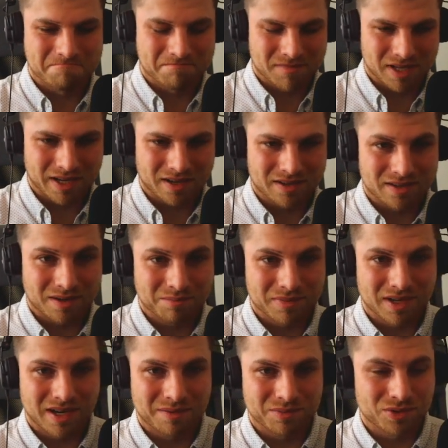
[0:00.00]
like
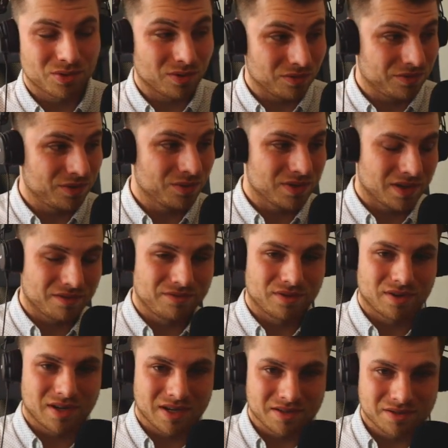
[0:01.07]
sometimes confusing for
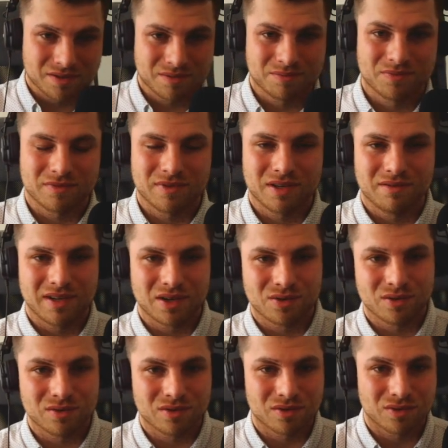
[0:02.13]
us when we
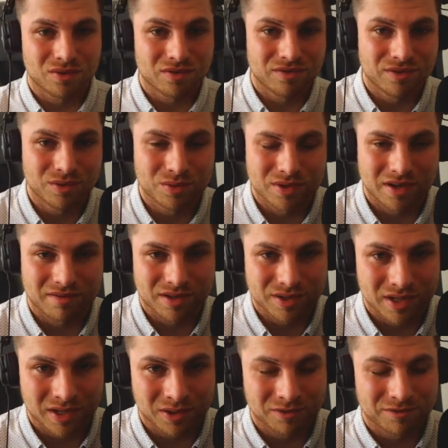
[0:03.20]
confuse
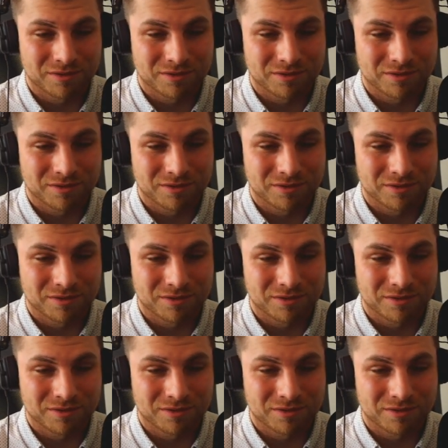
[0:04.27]
ourselves.